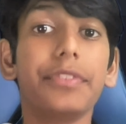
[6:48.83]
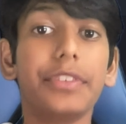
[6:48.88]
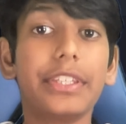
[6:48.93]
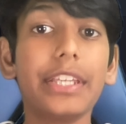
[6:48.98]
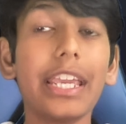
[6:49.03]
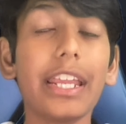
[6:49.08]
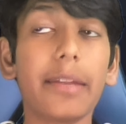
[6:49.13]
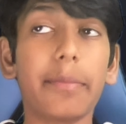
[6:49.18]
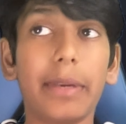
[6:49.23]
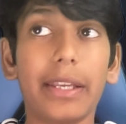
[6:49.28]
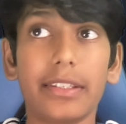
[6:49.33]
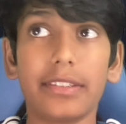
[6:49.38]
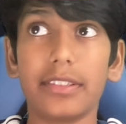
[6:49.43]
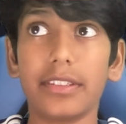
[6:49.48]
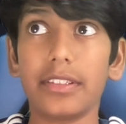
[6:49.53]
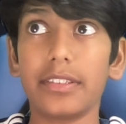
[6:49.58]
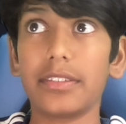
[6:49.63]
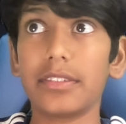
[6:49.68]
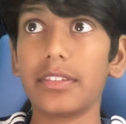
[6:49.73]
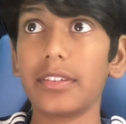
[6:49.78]

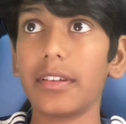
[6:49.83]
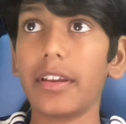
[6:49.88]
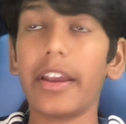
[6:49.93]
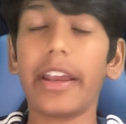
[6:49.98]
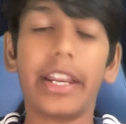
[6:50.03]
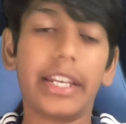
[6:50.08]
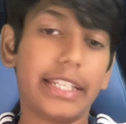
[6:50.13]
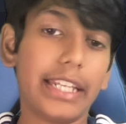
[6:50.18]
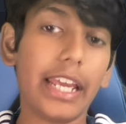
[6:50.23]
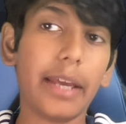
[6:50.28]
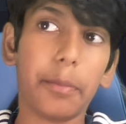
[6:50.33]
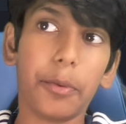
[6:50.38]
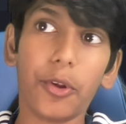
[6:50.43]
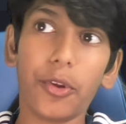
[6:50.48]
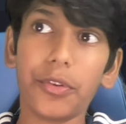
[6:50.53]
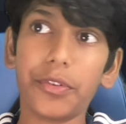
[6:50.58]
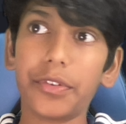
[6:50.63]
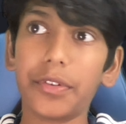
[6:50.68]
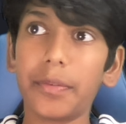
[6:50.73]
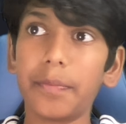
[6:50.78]
databases and
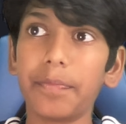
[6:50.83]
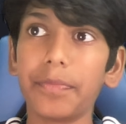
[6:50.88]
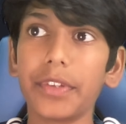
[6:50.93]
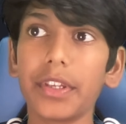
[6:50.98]
tables.